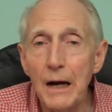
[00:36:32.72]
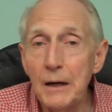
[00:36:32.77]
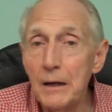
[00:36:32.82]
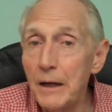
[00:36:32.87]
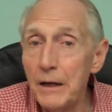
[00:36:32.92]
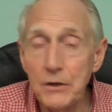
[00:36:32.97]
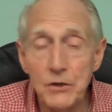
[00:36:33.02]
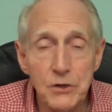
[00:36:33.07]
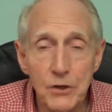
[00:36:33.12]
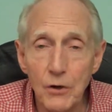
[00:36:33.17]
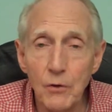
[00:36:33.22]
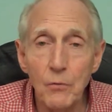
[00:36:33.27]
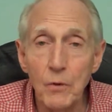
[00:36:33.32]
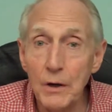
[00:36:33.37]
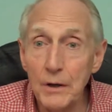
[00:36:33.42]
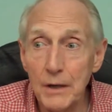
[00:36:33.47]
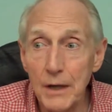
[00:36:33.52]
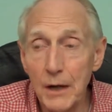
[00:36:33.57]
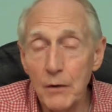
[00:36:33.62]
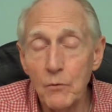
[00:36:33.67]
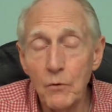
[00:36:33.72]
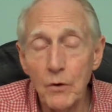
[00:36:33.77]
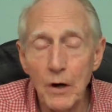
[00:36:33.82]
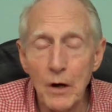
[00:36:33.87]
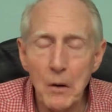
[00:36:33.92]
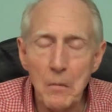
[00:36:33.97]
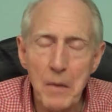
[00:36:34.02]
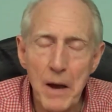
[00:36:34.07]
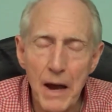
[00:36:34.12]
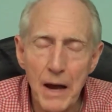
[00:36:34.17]
Until one day we're on
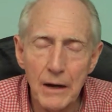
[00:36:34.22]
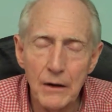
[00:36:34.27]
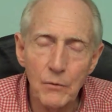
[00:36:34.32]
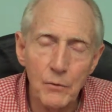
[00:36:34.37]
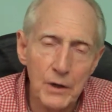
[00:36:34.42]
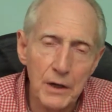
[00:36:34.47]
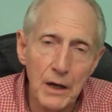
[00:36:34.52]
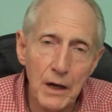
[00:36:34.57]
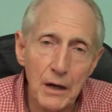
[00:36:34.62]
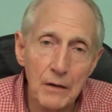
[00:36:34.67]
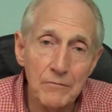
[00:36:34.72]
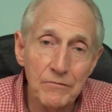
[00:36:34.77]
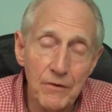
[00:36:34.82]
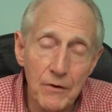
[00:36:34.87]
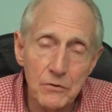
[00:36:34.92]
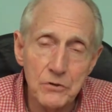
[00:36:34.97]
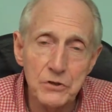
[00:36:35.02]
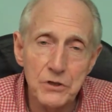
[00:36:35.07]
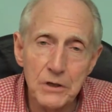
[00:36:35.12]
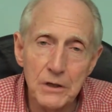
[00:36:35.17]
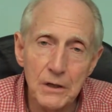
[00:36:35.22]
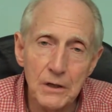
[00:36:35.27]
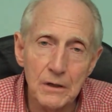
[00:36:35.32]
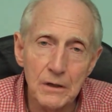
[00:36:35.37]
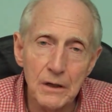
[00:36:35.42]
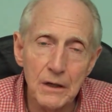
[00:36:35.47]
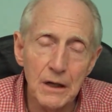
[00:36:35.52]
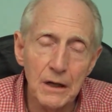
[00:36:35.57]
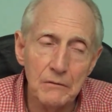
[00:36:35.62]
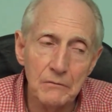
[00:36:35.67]
our back and we can't function,
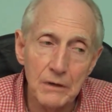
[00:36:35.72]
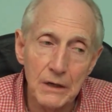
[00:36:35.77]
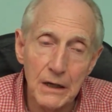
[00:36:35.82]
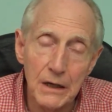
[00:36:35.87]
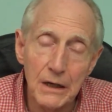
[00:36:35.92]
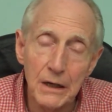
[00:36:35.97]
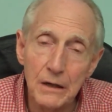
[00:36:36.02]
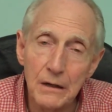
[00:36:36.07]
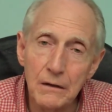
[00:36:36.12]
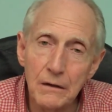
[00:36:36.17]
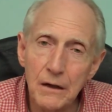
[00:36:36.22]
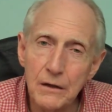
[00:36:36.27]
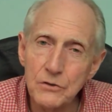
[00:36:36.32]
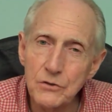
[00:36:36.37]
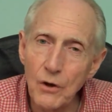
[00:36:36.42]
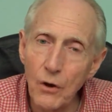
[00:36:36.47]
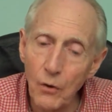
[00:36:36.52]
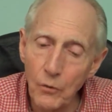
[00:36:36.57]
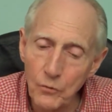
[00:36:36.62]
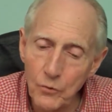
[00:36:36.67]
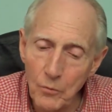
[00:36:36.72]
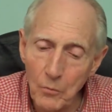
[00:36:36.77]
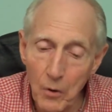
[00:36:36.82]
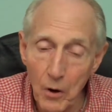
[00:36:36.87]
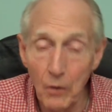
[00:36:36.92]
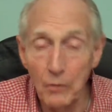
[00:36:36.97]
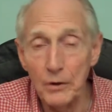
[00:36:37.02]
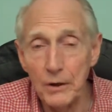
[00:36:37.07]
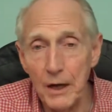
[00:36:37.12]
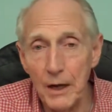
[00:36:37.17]
and then it's a whole new
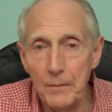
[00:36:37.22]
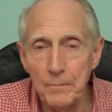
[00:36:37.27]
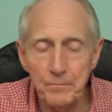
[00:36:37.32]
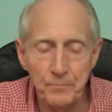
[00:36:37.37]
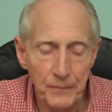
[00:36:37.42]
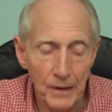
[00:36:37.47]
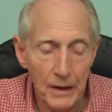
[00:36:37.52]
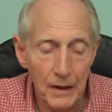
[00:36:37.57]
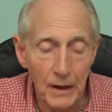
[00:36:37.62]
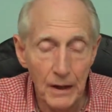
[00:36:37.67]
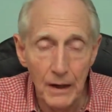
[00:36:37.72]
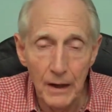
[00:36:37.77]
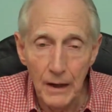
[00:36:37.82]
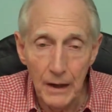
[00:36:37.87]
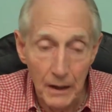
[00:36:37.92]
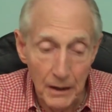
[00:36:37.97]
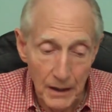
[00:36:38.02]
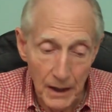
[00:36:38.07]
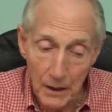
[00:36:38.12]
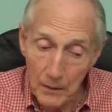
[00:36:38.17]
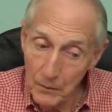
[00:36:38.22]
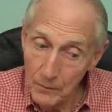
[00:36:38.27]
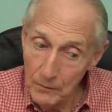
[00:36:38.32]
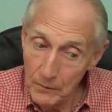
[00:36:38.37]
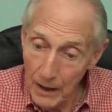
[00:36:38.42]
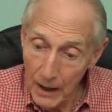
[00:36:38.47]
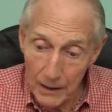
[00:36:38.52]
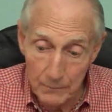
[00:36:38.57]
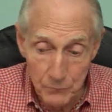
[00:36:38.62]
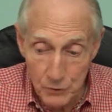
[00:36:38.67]
ball game. And
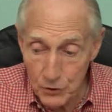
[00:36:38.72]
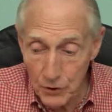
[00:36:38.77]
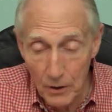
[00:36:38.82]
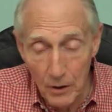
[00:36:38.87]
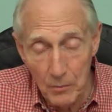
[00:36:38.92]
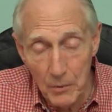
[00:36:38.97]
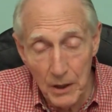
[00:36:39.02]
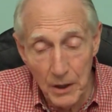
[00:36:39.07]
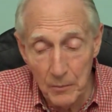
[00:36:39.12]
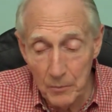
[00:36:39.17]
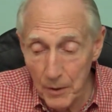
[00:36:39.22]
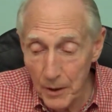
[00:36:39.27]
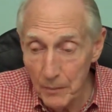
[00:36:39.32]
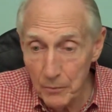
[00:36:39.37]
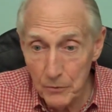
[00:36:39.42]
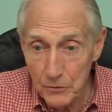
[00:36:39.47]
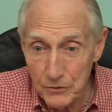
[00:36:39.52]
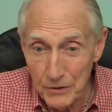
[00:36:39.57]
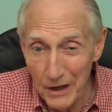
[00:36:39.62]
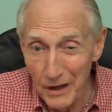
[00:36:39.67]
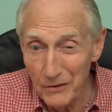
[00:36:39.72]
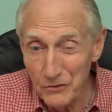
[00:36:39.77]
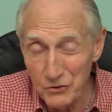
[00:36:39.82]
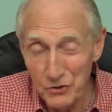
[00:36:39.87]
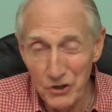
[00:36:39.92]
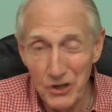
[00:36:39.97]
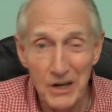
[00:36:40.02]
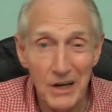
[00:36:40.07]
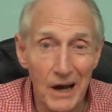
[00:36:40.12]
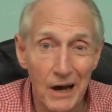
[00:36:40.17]
I'm sure many people are saying,
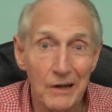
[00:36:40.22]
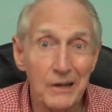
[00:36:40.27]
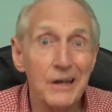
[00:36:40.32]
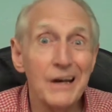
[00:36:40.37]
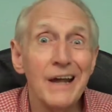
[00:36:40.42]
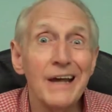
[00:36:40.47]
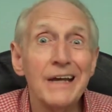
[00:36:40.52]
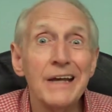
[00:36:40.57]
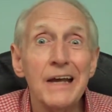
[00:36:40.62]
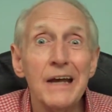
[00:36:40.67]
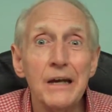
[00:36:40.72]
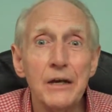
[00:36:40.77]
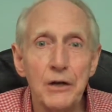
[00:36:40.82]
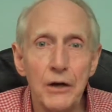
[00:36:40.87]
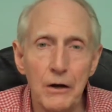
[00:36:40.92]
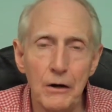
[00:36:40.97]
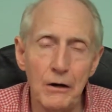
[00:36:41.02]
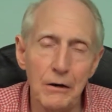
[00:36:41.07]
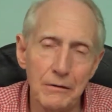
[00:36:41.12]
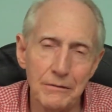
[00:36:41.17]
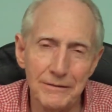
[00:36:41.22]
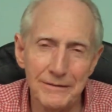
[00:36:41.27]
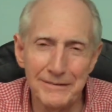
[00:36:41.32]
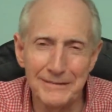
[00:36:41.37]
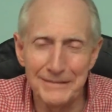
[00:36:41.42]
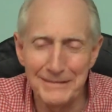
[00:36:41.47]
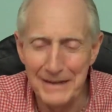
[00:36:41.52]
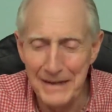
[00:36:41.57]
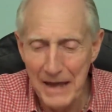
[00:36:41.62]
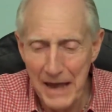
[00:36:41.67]
gee, how did I get here?
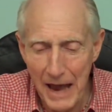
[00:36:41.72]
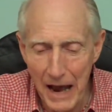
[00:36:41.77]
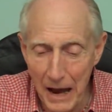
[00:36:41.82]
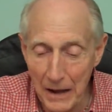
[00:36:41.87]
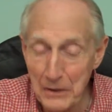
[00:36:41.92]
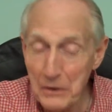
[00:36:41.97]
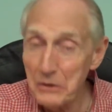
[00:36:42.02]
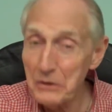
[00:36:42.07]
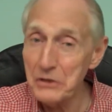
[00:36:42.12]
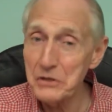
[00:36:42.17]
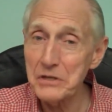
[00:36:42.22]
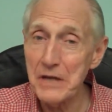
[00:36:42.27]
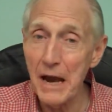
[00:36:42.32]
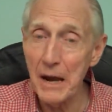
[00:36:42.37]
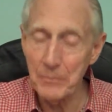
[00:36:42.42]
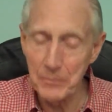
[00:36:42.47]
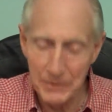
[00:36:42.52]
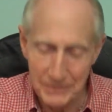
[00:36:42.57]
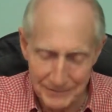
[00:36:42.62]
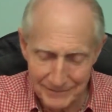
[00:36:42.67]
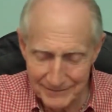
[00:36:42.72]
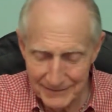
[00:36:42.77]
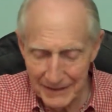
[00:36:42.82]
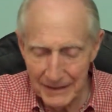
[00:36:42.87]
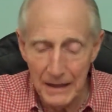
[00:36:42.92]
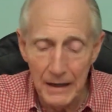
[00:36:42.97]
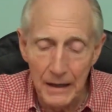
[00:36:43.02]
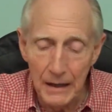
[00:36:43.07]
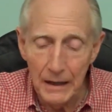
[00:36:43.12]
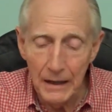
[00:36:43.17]
How did this happen?
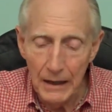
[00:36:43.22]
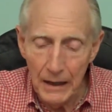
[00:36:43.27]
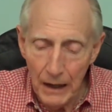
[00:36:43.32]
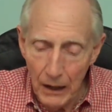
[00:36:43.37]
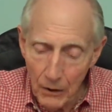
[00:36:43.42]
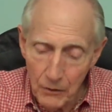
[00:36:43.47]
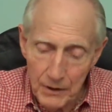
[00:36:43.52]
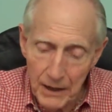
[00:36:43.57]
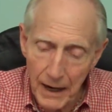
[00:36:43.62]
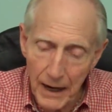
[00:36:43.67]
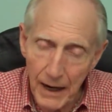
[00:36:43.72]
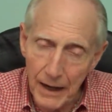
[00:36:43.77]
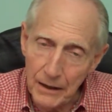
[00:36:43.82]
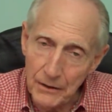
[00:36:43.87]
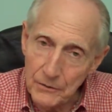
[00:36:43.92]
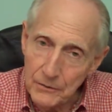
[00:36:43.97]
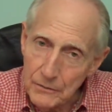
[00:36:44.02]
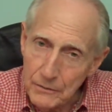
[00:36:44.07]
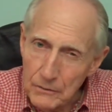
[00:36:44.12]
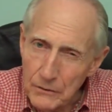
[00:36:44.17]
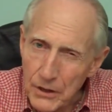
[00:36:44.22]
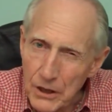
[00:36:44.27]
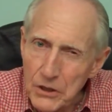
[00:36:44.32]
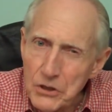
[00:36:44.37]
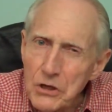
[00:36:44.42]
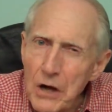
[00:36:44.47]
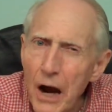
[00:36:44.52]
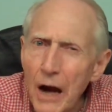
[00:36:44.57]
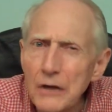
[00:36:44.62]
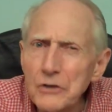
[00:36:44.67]
Okay,
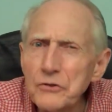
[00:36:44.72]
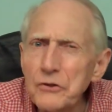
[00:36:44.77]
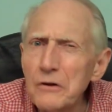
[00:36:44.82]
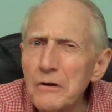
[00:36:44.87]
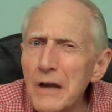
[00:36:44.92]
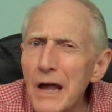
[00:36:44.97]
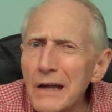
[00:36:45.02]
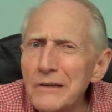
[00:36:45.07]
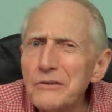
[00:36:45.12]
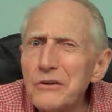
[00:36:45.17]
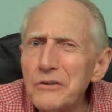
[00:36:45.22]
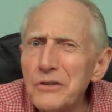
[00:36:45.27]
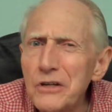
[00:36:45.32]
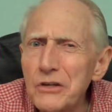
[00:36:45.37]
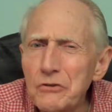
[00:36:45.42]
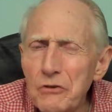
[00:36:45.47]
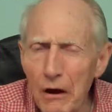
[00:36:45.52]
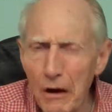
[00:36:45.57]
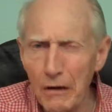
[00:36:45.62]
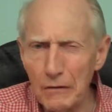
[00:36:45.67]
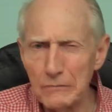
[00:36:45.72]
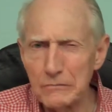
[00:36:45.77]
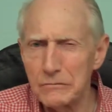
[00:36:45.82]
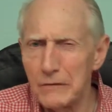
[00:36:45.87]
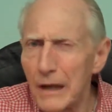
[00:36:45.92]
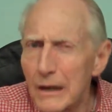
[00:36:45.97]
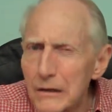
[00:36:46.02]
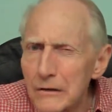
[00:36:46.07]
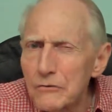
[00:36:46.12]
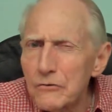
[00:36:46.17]
detox or not to detox?
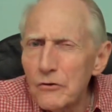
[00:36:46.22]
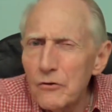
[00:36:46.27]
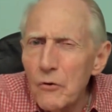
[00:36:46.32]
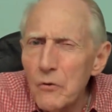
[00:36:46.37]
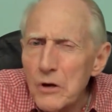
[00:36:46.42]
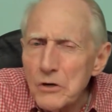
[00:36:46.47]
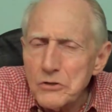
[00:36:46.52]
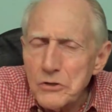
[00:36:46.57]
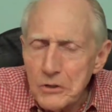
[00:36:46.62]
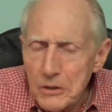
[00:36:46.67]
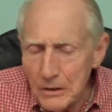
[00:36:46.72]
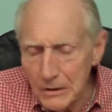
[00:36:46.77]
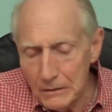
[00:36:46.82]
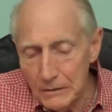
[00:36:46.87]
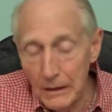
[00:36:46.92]
That is the question.